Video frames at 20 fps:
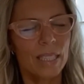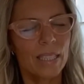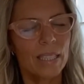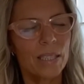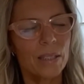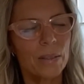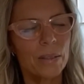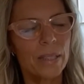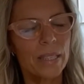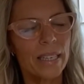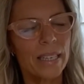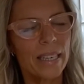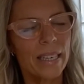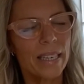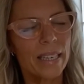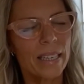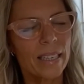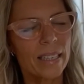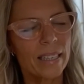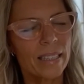
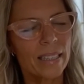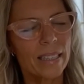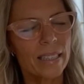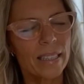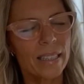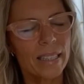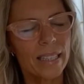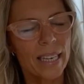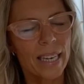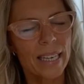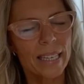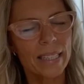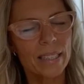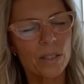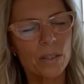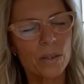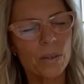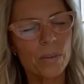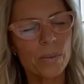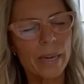Closing any
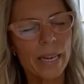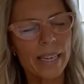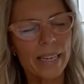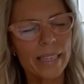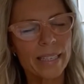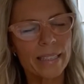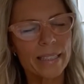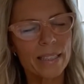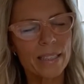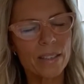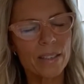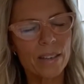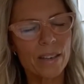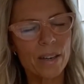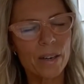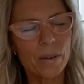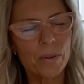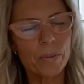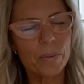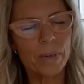doorways that
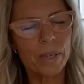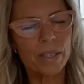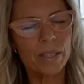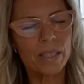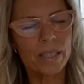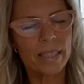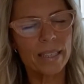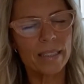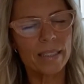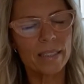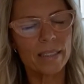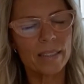are open.